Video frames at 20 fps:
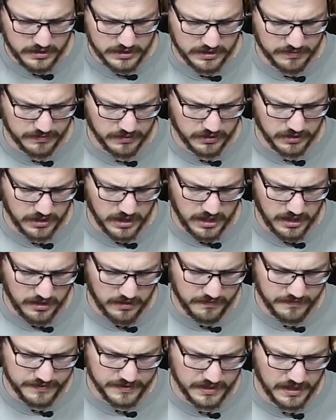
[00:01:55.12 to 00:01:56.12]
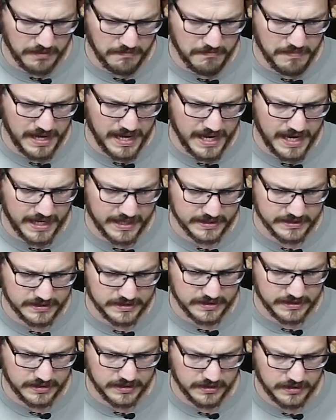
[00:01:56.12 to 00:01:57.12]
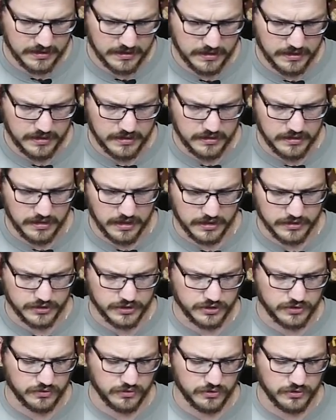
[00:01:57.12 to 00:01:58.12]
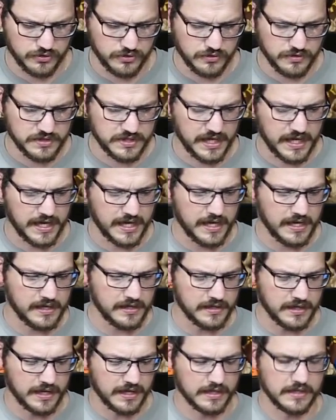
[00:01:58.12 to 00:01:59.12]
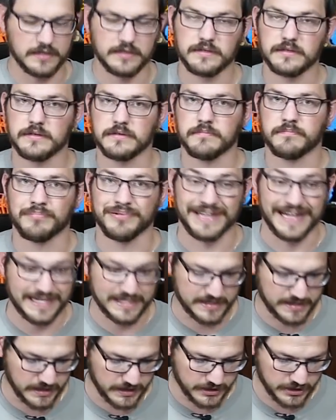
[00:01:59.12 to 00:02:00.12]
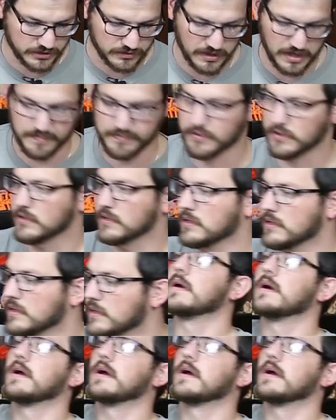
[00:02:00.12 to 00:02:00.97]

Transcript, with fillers: some gloves, a mask, screws, a plastic scraper.